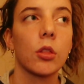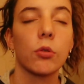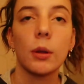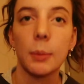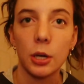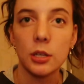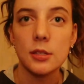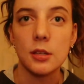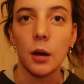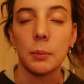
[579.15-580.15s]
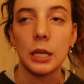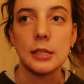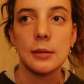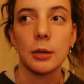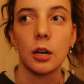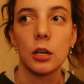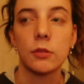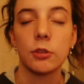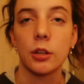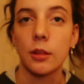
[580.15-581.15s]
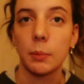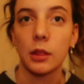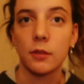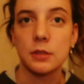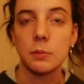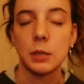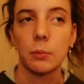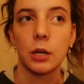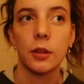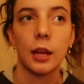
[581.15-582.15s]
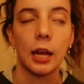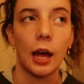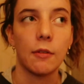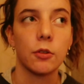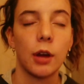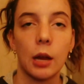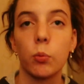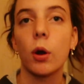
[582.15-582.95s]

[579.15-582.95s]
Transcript: three books on my TBR for the month of September that I haven't read.